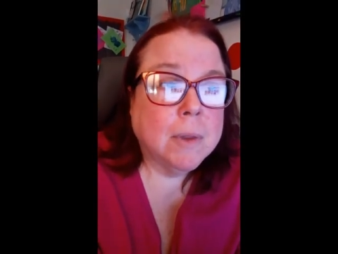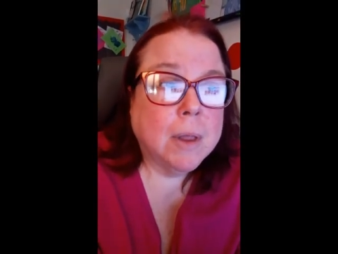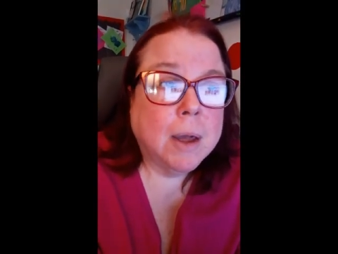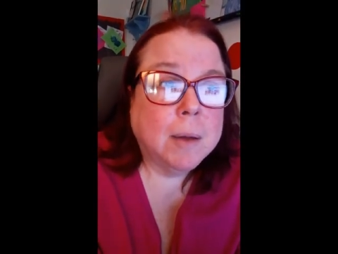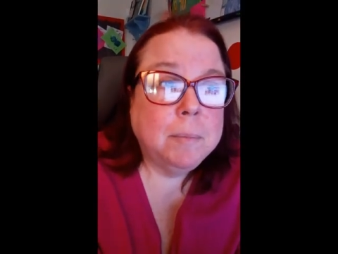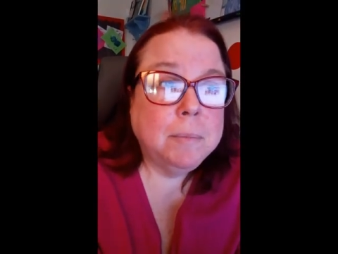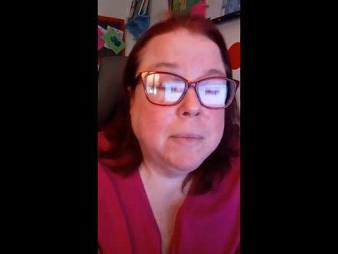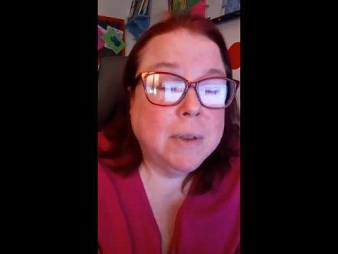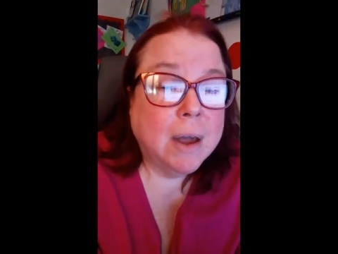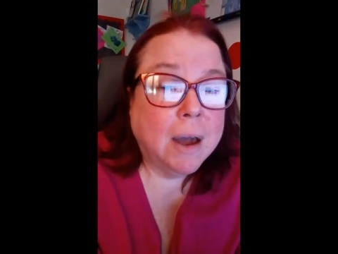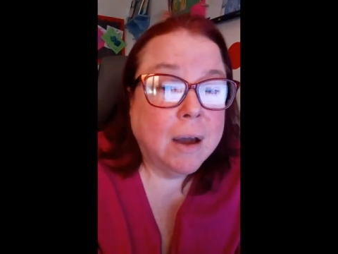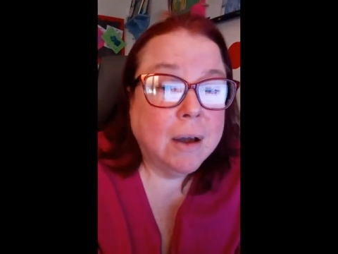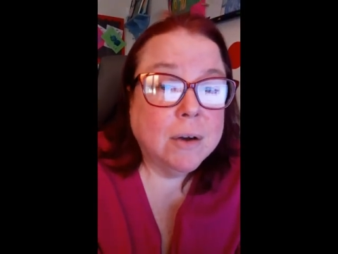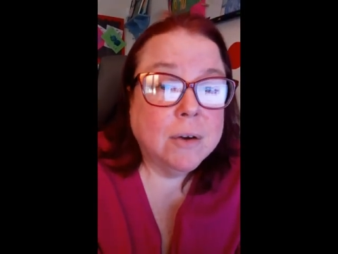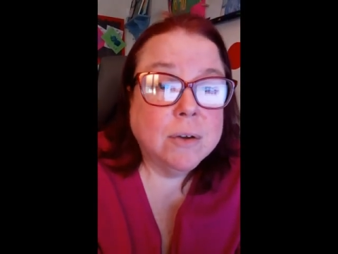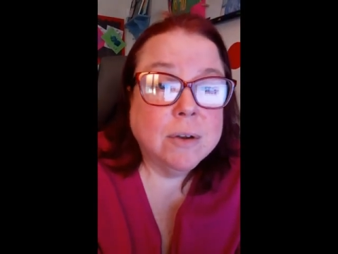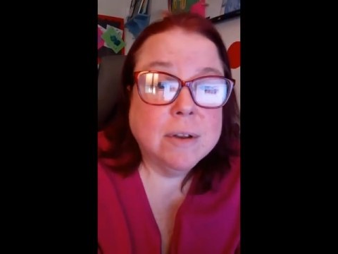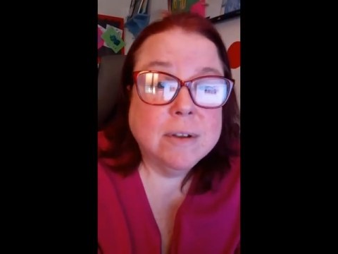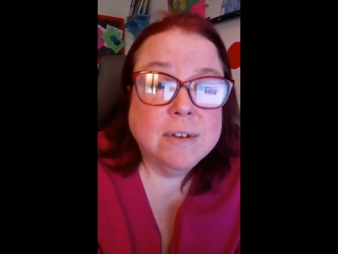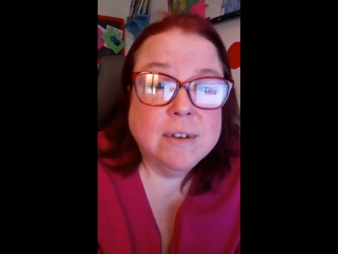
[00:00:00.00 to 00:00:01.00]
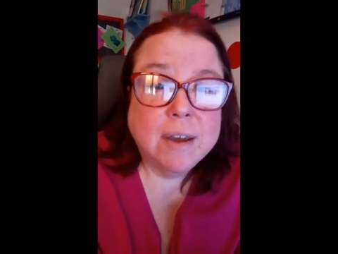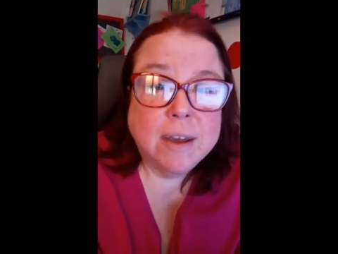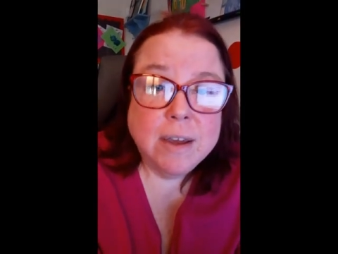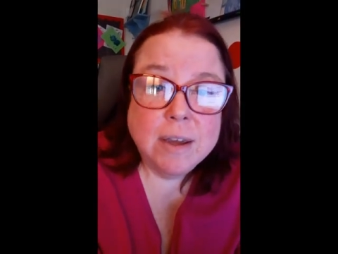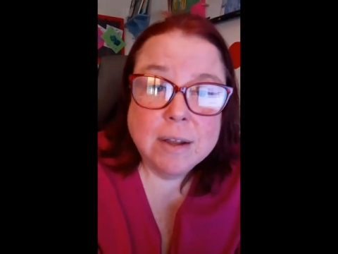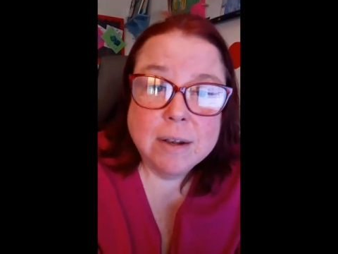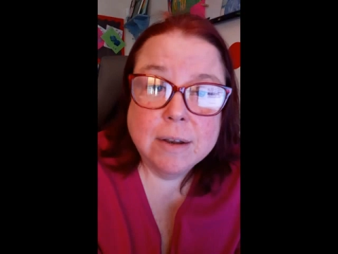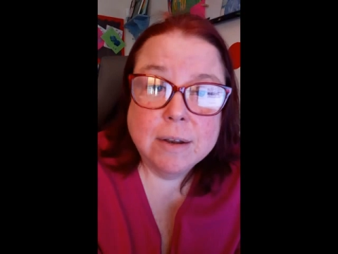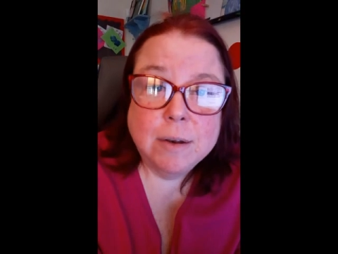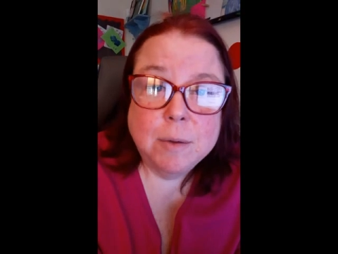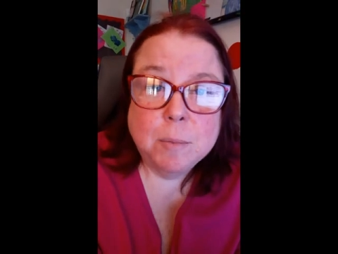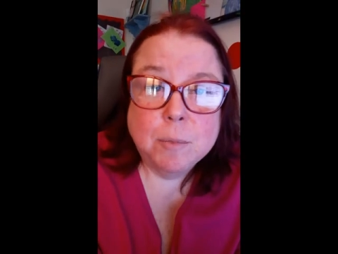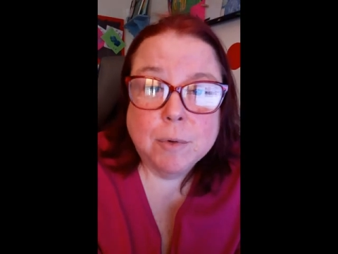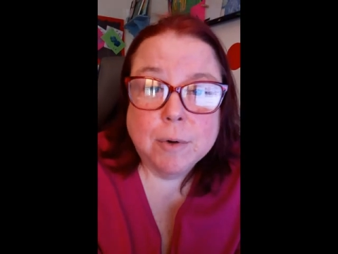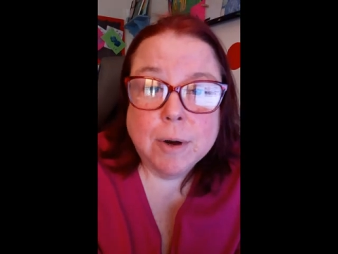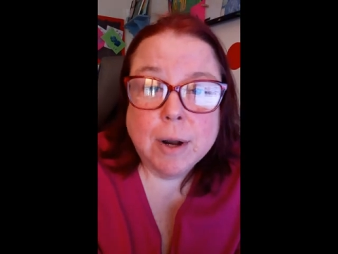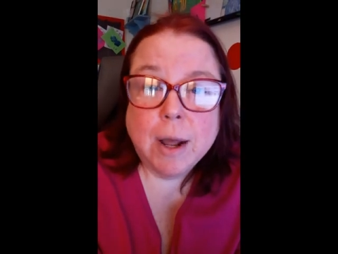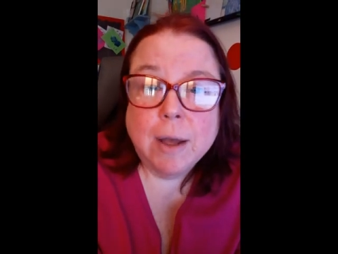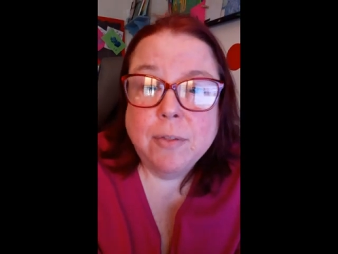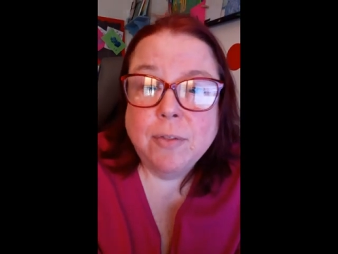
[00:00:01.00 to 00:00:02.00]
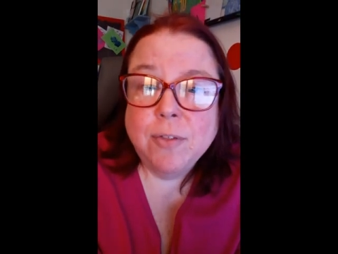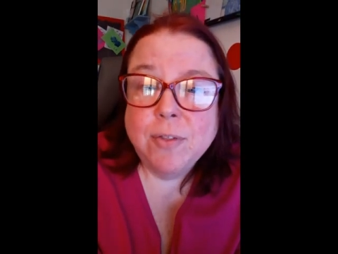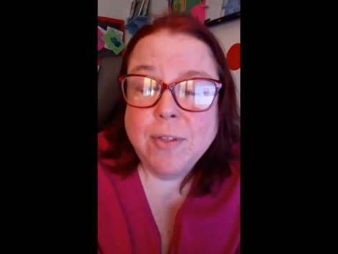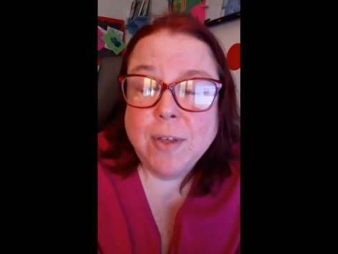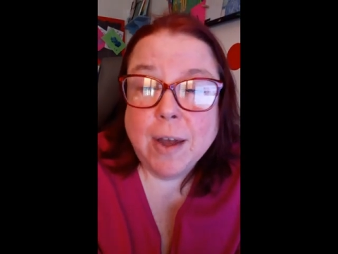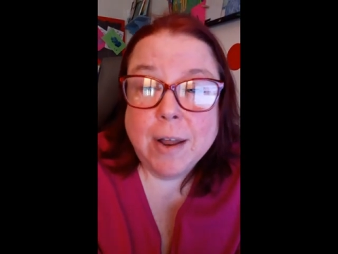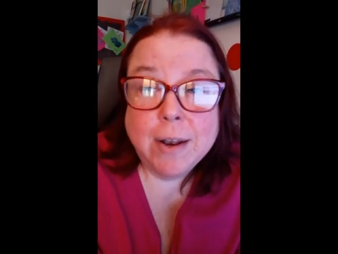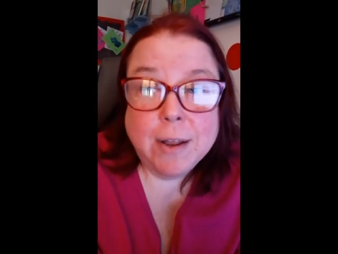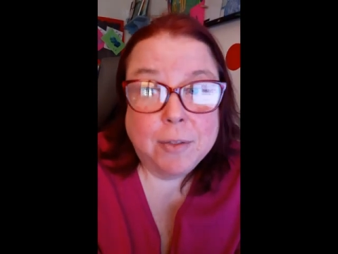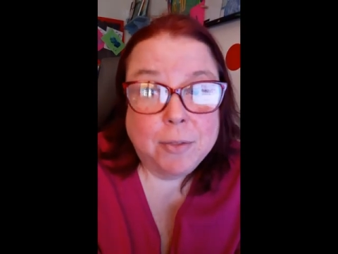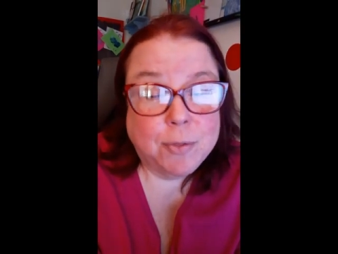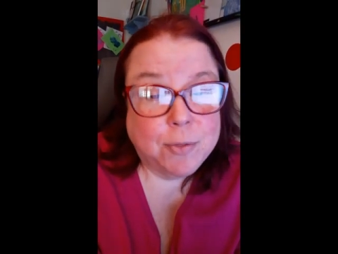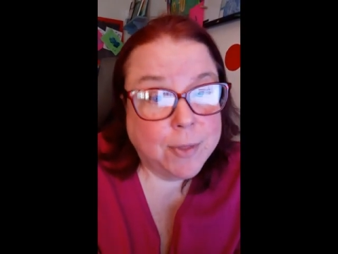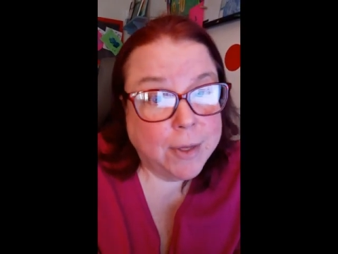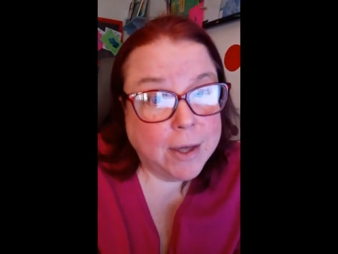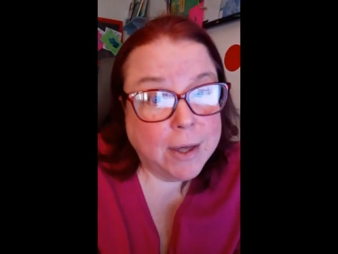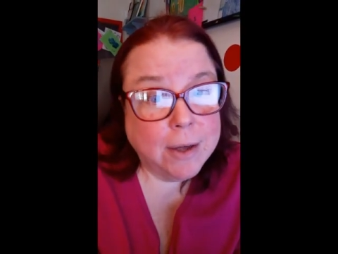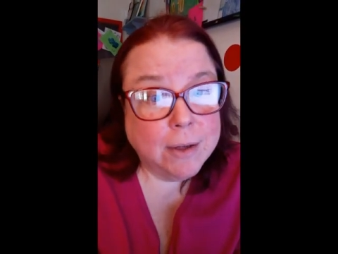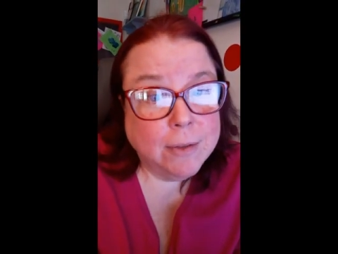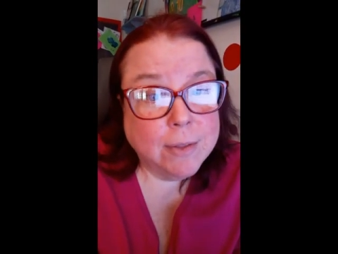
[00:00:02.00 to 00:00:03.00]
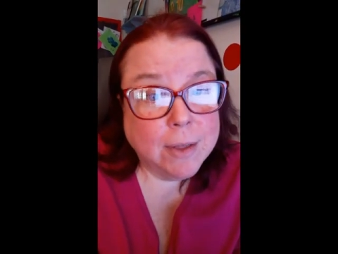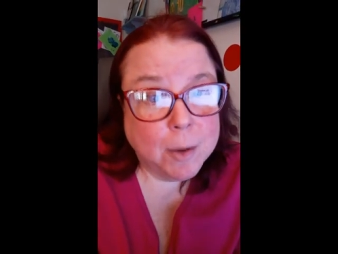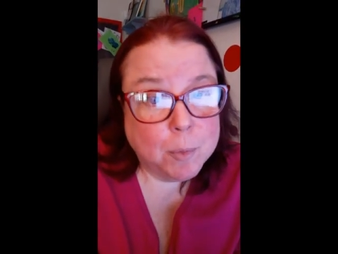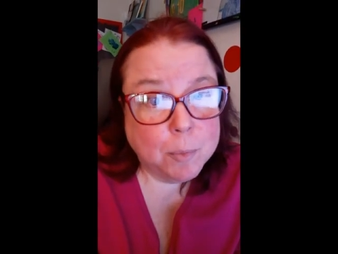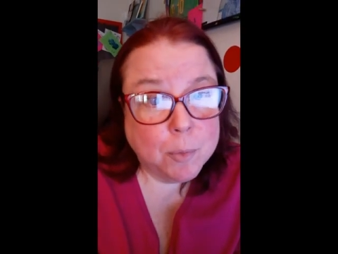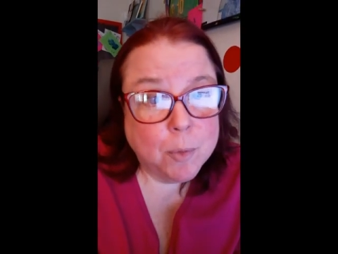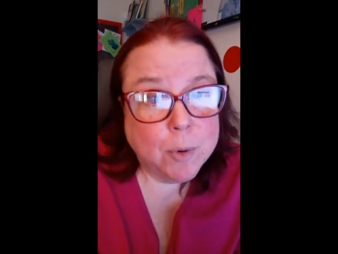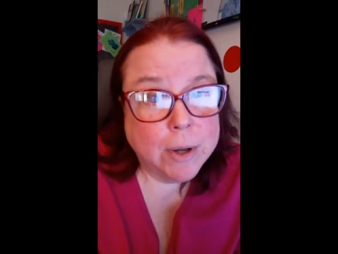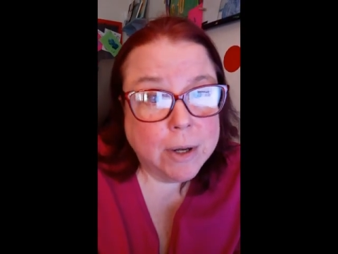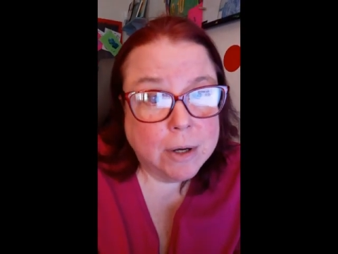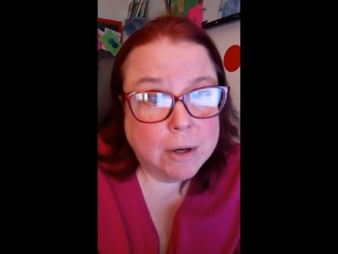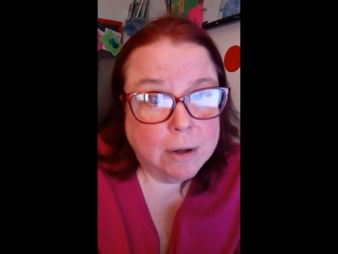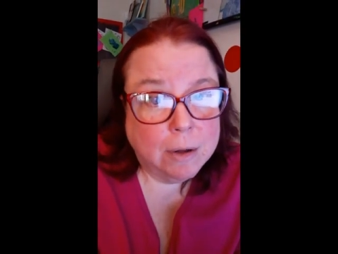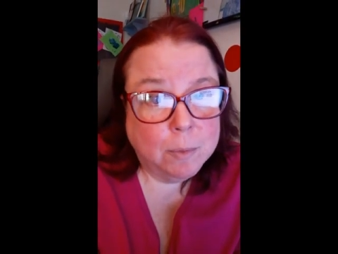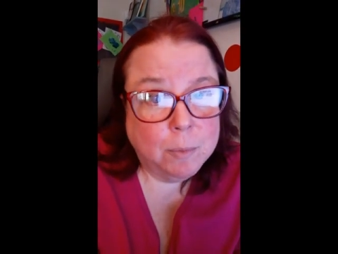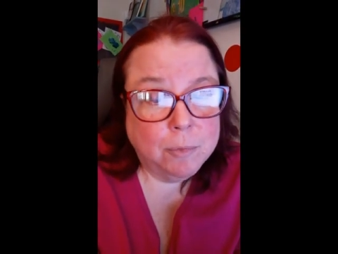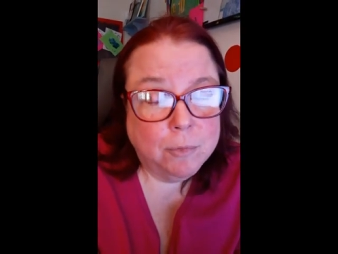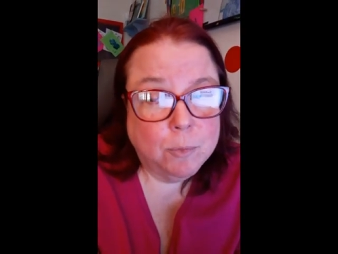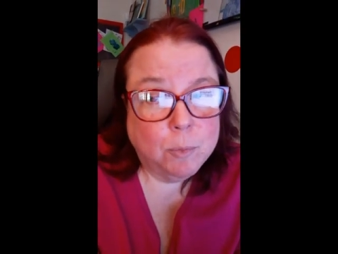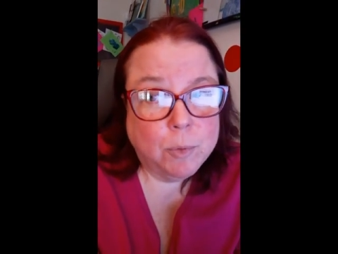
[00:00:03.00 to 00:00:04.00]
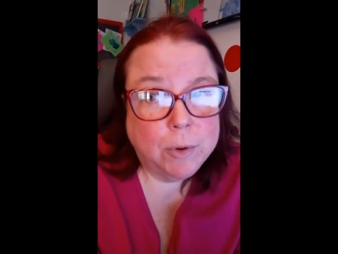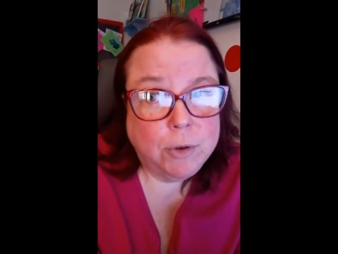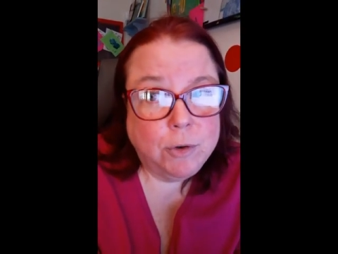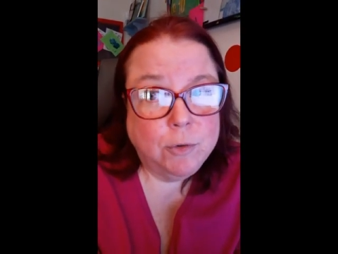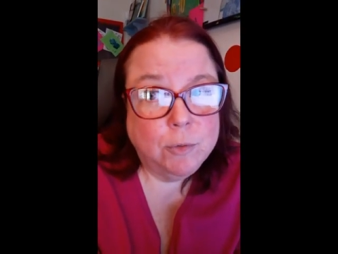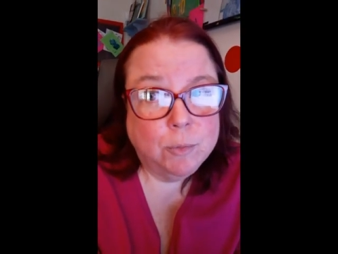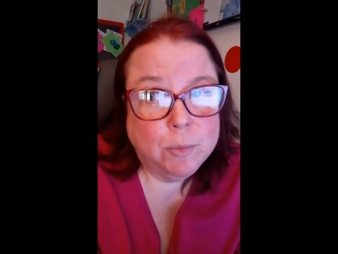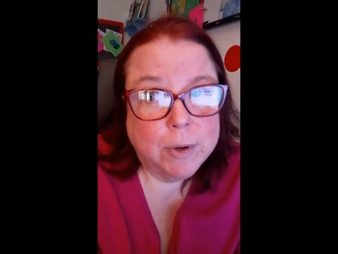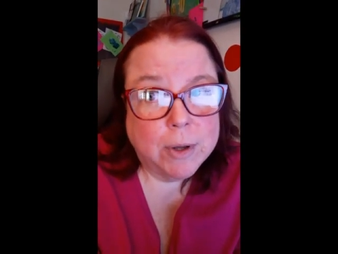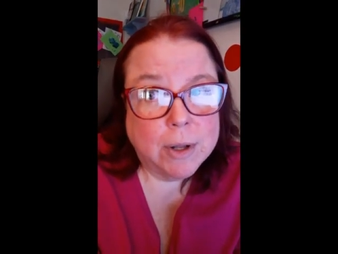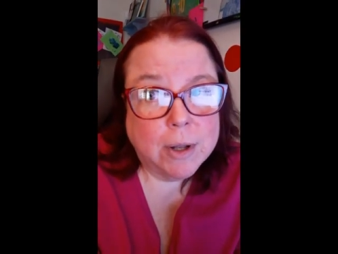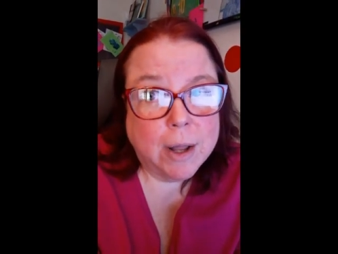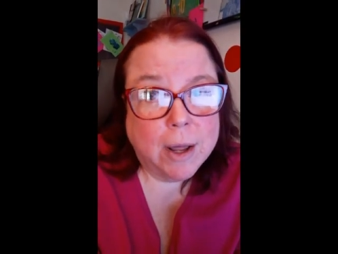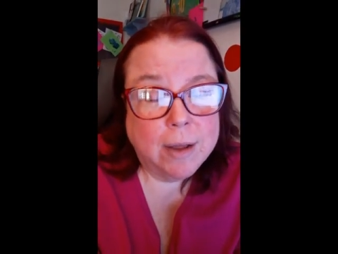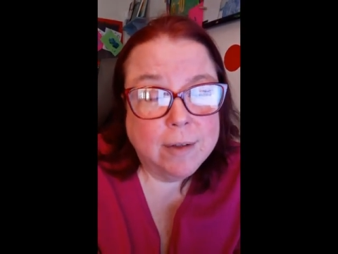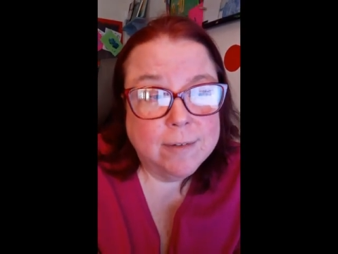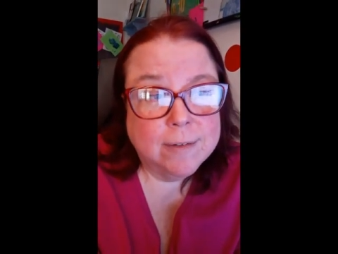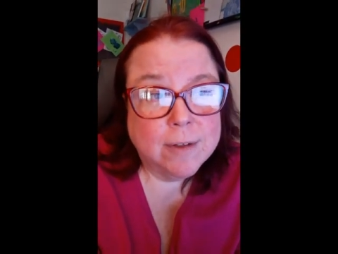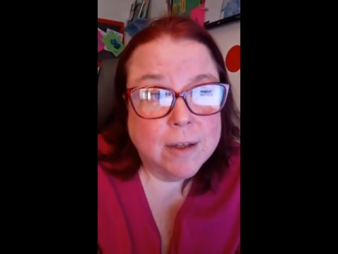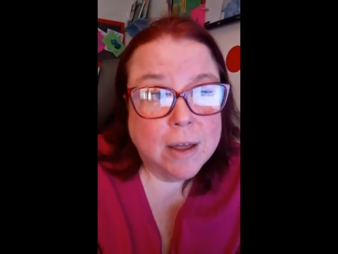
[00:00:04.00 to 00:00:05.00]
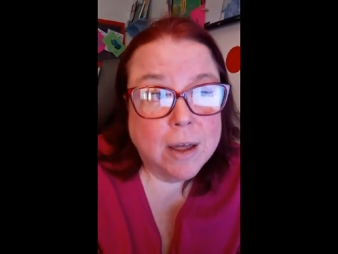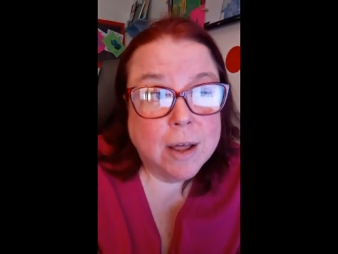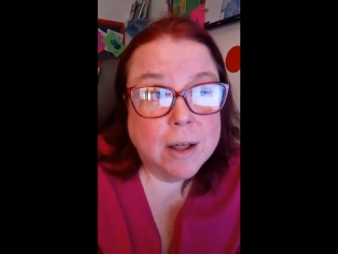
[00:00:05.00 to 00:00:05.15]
I'm not going to take it anymore. I and I think that point comes when you realize